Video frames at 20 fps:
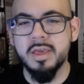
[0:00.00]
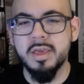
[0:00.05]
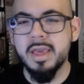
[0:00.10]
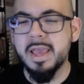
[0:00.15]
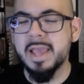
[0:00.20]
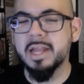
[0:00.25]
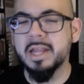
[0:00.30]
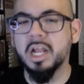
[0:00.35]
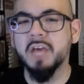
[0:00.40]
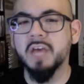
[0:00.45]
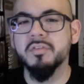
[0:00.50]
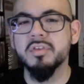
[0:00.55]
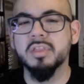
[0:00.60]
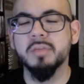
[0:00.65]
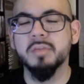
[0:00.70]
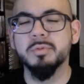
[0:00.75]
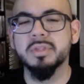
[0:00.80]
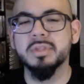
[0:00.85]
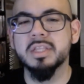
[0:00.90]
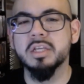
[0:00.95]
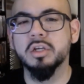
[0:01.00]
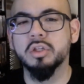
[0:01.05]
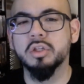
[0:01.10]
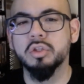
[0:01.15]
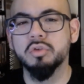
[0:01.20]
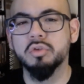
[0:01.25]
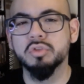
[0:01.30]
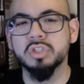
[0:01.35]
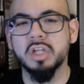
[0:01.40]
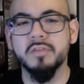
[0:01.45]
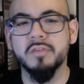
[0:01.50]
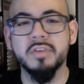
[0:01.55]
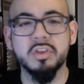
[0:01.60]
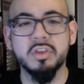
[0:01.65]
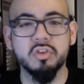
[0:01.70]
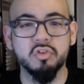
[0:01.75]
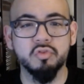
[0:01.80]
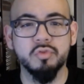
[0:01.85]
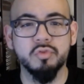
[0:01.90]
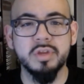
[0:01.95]
And obviously, with the inclusion of a
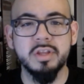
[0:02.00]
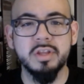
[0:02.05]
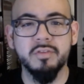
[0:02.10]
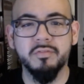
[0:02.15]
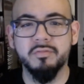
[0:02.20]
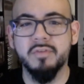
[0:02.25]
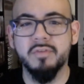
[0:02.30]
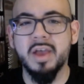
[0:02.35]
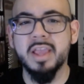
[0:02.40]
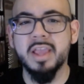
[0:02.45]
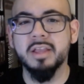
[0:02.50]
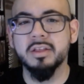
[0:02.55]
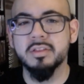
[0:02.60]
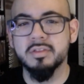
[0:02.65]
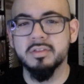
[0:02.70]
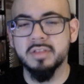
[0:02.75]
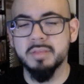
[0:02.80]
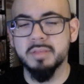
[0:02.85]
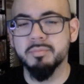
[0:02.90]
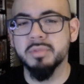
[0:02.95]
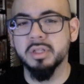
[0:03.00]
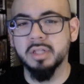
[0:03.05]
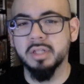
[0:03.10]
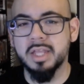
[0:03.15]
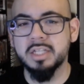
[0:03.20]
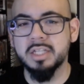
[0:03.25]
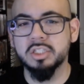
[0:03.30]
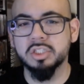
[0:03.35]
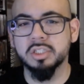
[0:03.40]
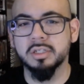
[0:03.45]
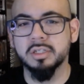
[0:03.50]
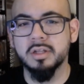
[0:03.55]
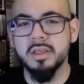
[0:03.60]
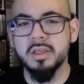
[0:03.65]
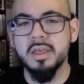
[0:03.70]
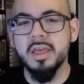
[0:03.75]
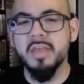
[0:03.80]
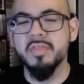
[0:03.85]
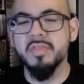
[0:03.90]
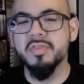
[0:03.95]
street fight stipulation,
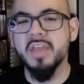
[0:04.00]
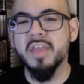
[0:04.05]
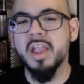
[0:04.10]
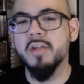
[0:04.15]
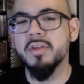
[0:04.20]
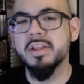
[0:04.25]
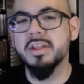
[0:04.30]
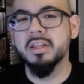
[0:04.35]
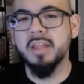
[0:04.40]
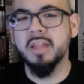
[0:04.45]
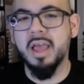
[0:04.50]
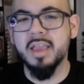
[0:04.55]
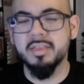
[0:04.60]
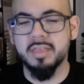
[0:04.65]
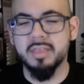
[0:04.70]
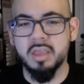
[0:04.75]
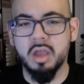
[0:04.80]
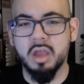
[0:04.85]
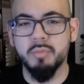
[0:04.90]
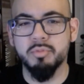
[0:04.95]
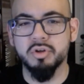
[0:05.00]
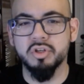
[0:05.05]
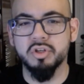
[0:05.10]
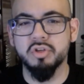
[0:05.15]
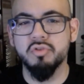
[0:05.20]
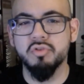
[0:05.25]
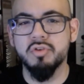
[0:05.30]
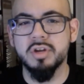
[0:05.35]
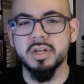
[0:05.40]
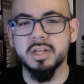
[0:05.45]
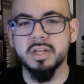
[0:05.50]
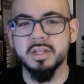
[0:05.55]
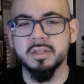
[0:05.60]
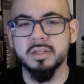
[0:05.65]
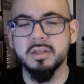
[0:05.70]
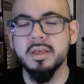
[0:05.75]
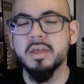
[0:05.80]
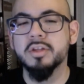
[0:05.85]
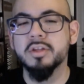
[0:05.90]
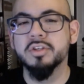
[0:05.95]
therein lies the opportunity
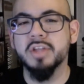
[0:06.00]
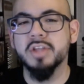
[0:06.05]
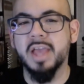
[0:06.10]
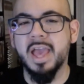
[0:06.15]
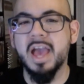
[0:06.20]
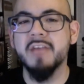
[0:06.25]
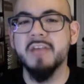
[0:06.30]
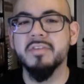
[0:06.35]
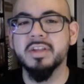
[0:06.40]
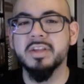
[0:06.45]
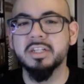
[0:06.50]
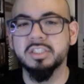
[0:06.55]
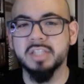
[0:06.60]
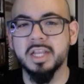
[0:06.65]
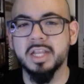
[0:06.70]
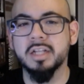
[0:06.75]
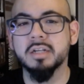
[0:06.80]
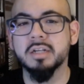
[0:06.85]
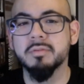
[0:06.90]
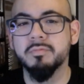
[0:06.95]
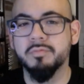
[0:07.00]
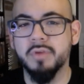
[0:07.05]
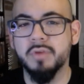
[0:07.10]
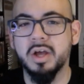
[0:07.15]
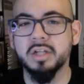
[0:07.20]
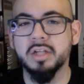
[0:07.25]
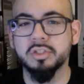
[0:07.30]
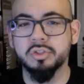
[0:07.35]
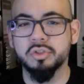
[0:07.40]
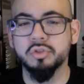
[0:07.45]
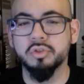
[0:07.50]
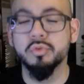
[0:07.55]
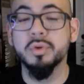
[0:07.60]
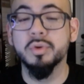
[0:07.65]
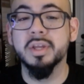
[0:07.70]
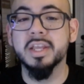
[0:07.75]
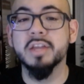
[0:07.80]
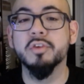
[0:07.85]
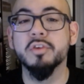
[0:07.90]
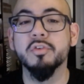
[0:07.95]
to have a Jacob Fatu to
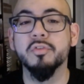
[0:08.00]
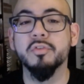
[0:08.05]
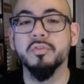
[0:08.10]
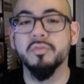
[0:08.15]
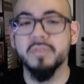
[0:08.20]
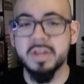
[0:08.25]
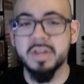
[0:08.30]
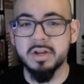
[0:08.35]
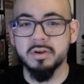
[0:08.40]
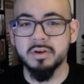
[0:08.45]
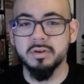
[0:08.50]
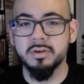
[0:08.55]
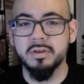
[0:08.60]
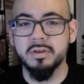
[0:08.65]
interfere.